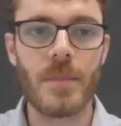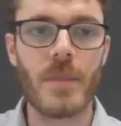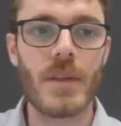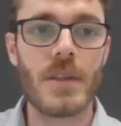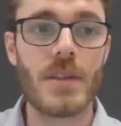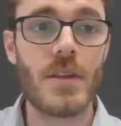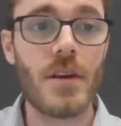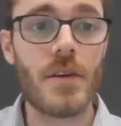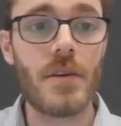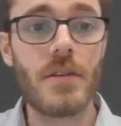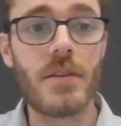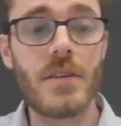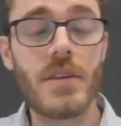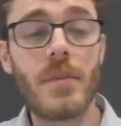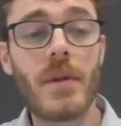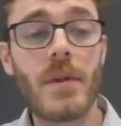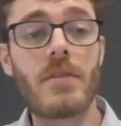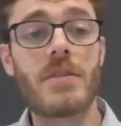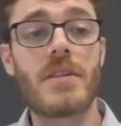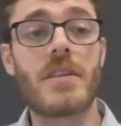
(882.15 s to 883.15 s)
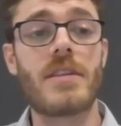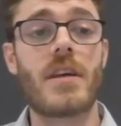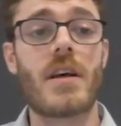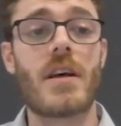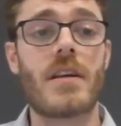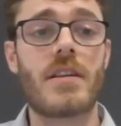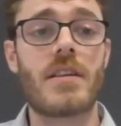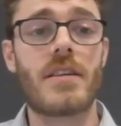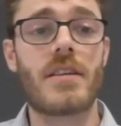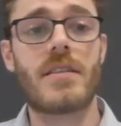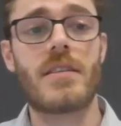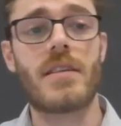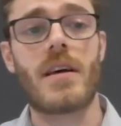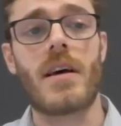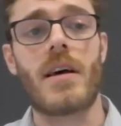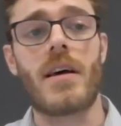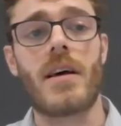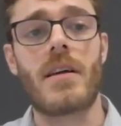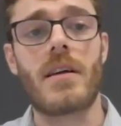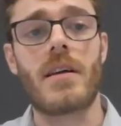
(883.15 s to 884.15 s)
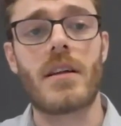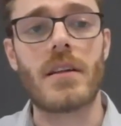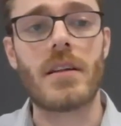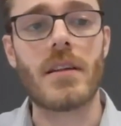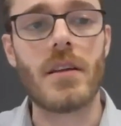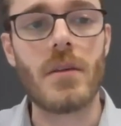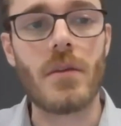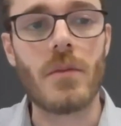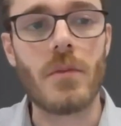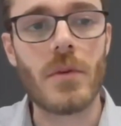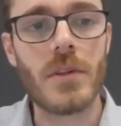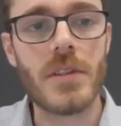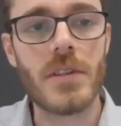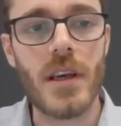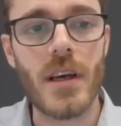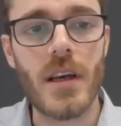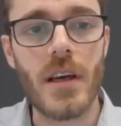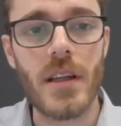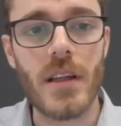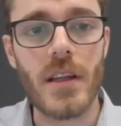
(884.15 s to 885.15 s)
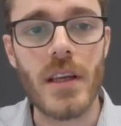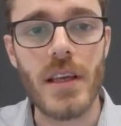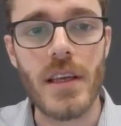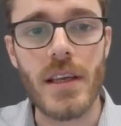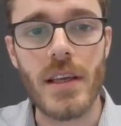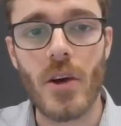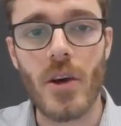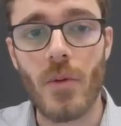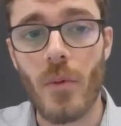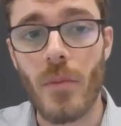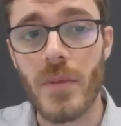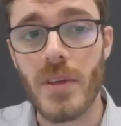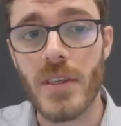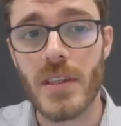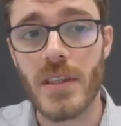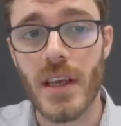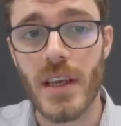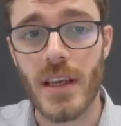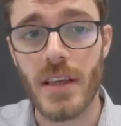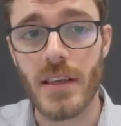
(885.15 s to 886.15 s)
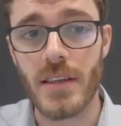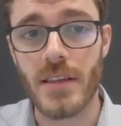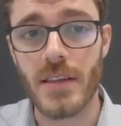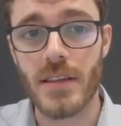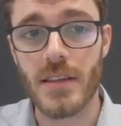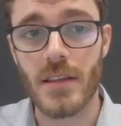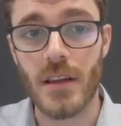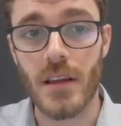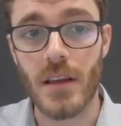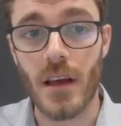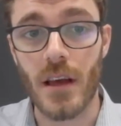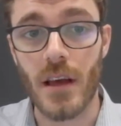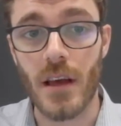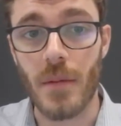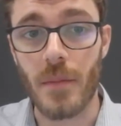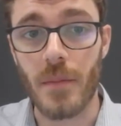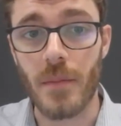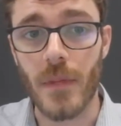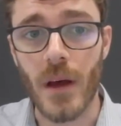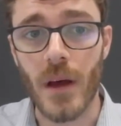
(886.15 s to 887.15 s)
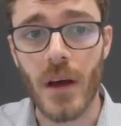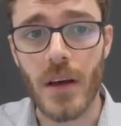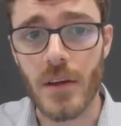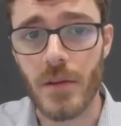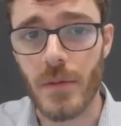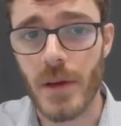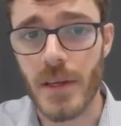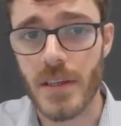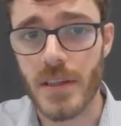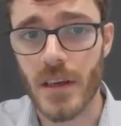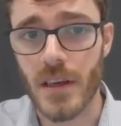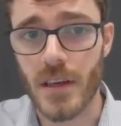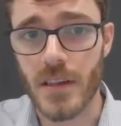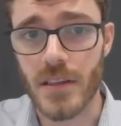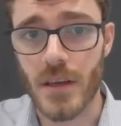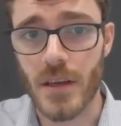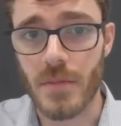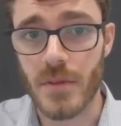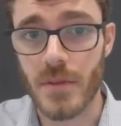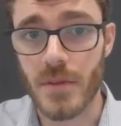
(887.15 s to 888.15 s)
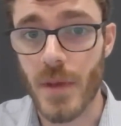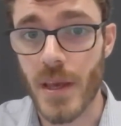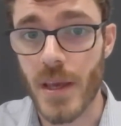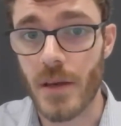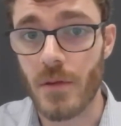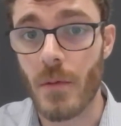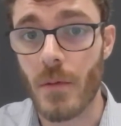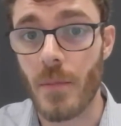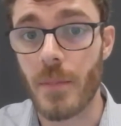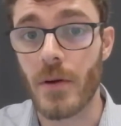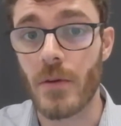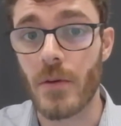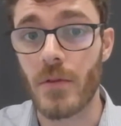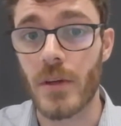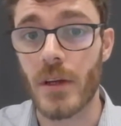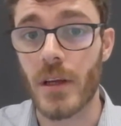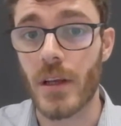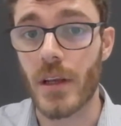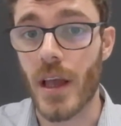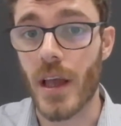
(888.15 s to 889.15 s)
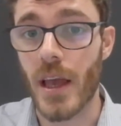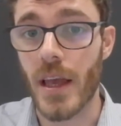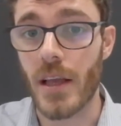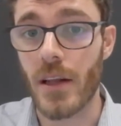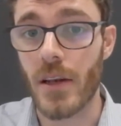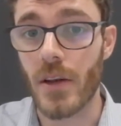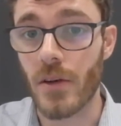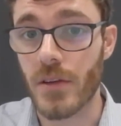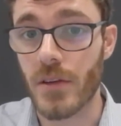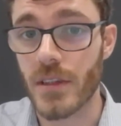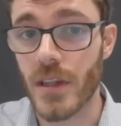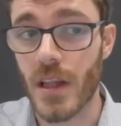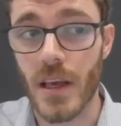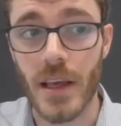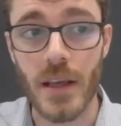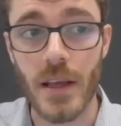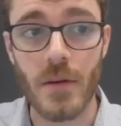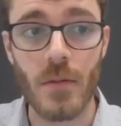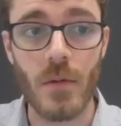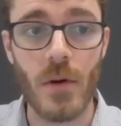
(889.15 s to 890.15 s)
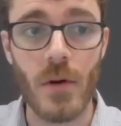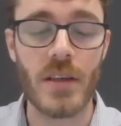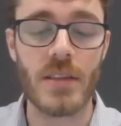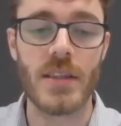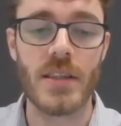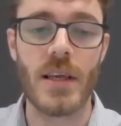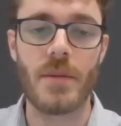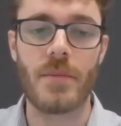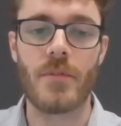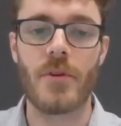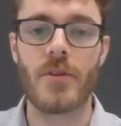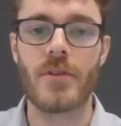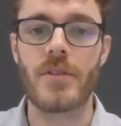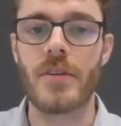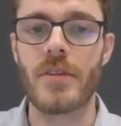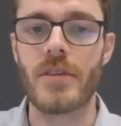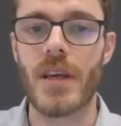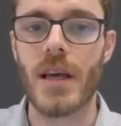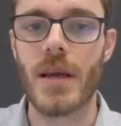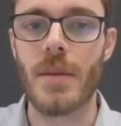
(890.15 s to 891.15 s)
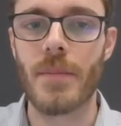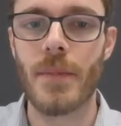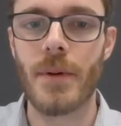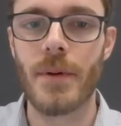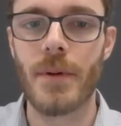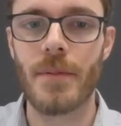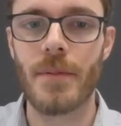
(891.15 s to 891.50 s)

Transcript: So someone else has asked, what are the common mistakes that hardware startups make when building a works like prototype?